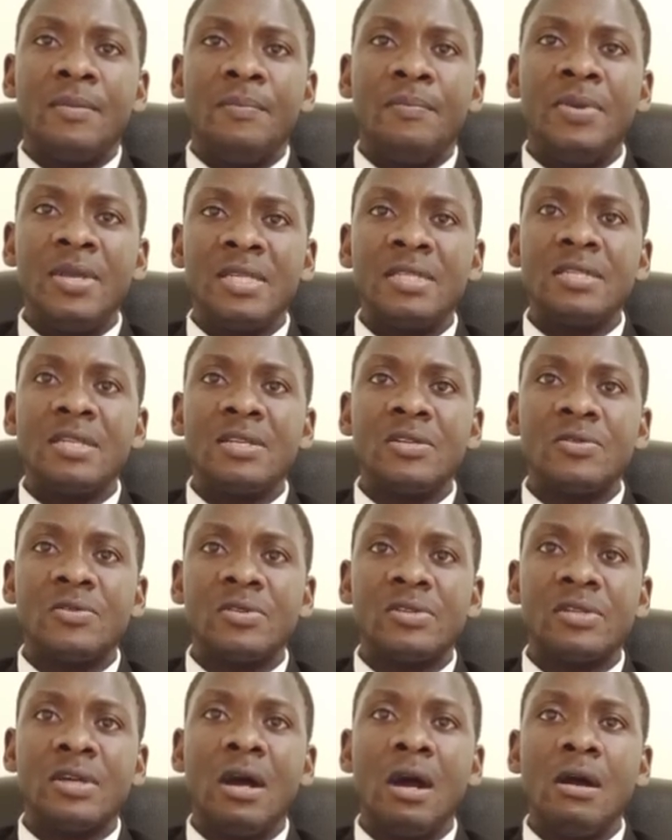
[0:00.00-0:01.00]
business
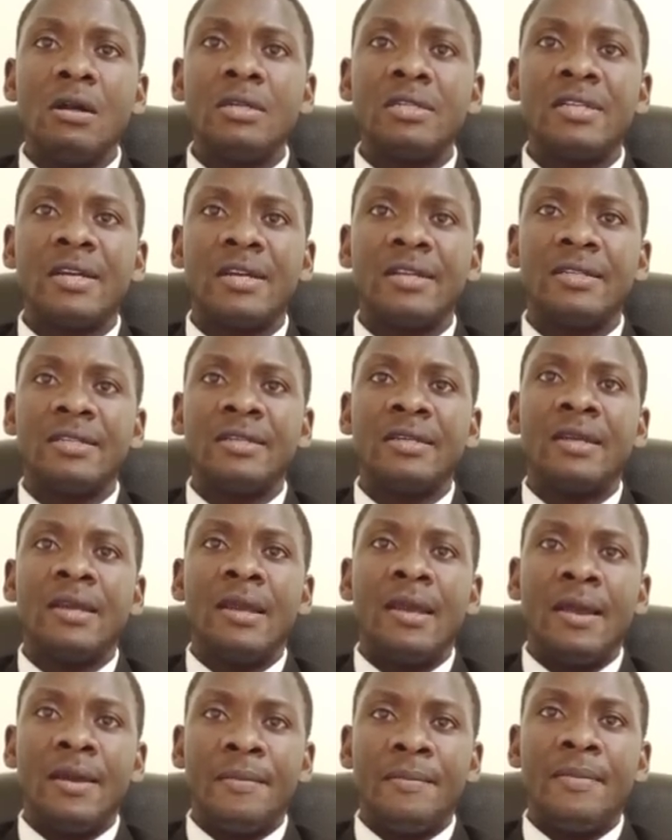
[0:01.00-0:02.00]
was halted
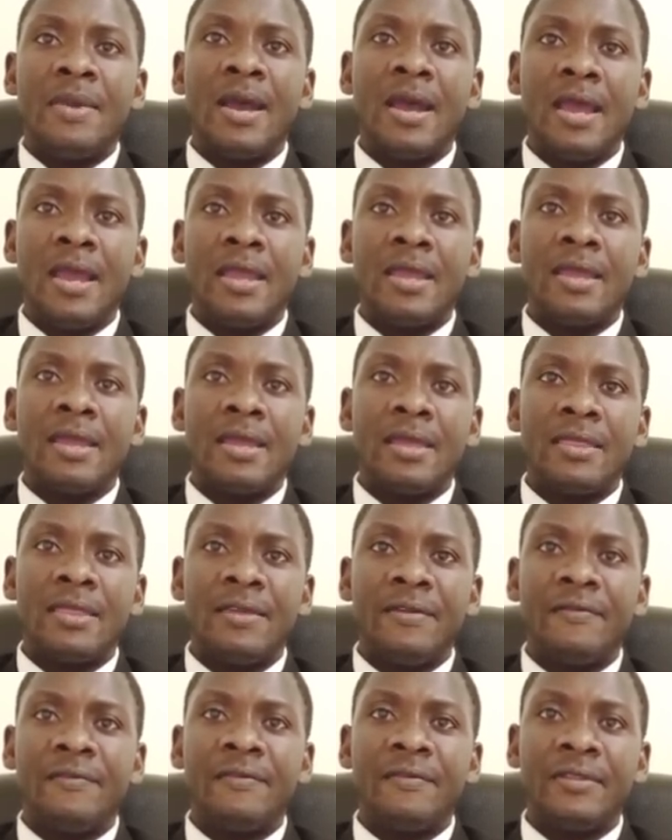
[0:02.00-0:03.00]
by
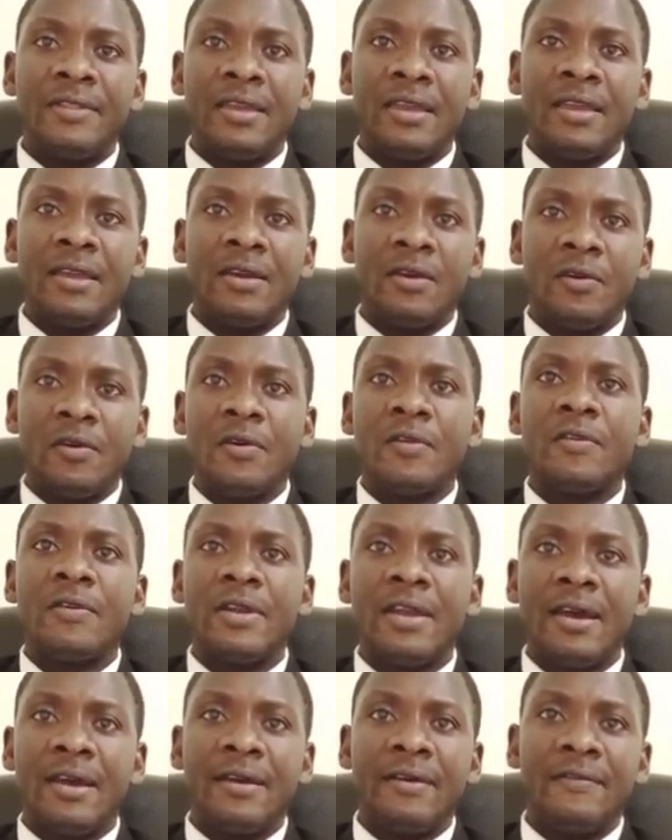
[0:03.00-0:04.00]
the, the
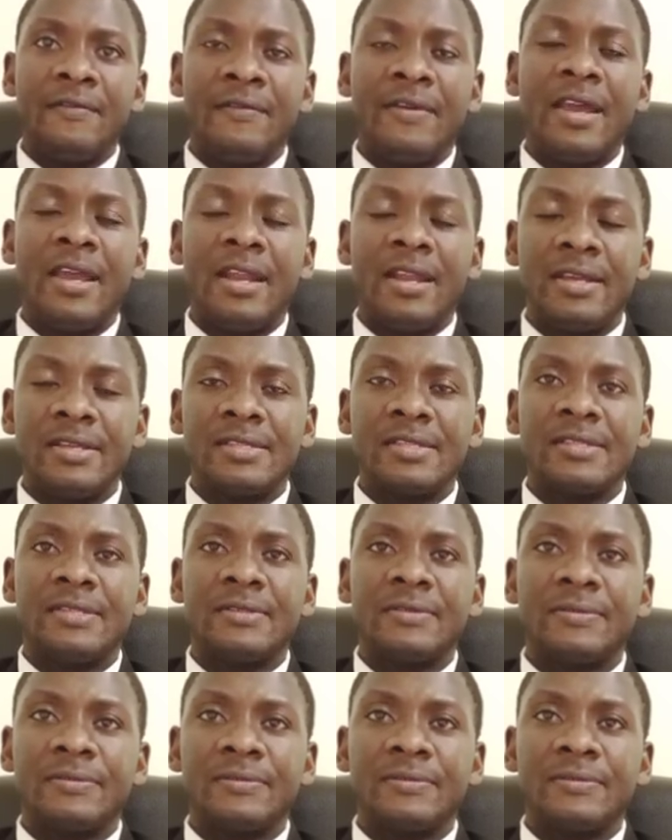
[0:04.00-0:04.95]
coronavirus.